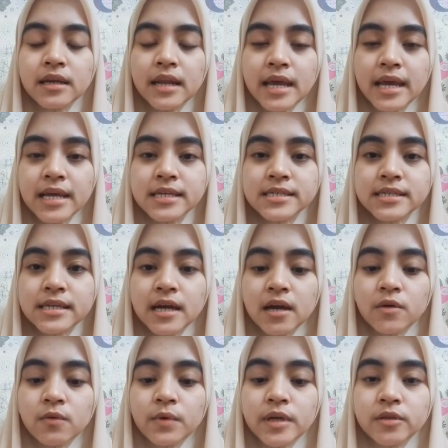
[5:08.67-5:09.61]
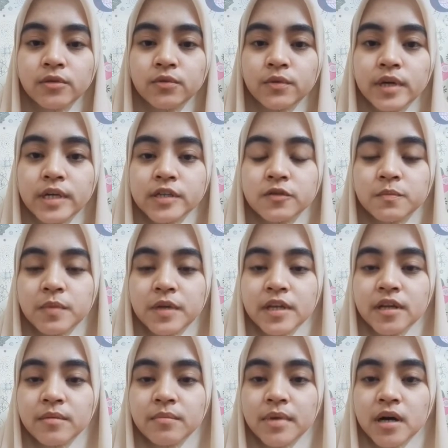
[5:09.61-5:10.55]
Next, I want to
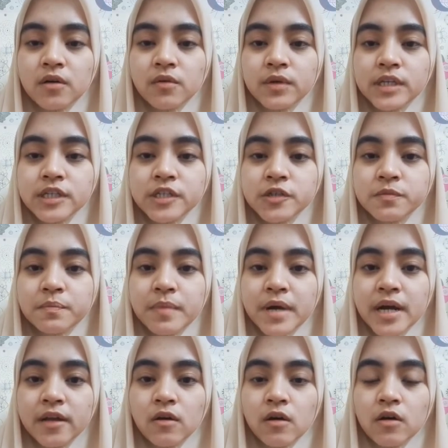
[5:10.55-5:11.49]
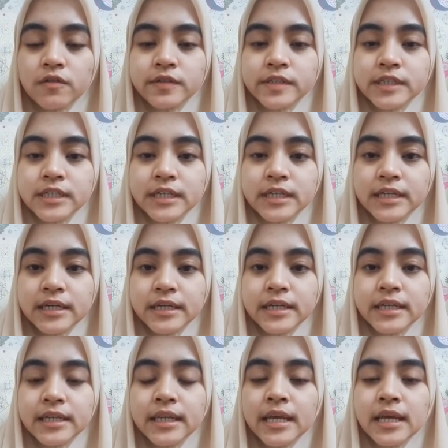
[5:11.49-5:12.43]
explain about each part of
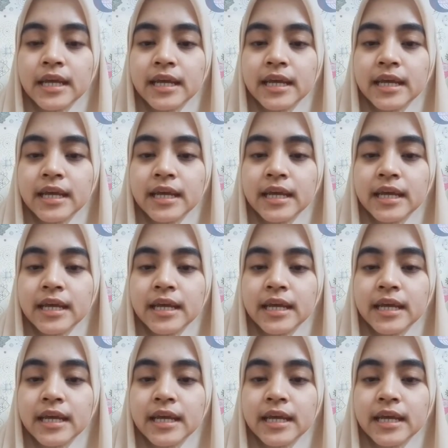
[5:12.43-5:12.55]
circuit